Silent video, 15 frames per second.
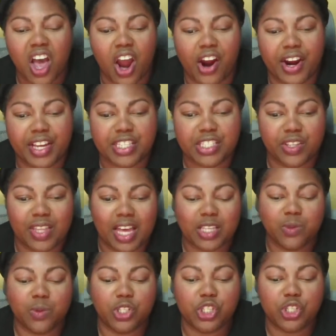All right. So that's
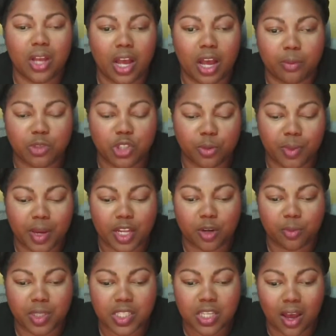what Tremaine will
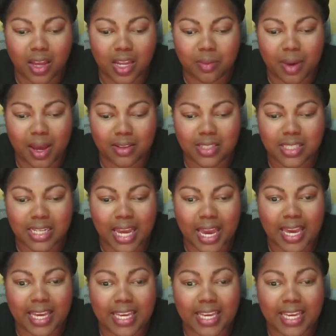be talking about tonight.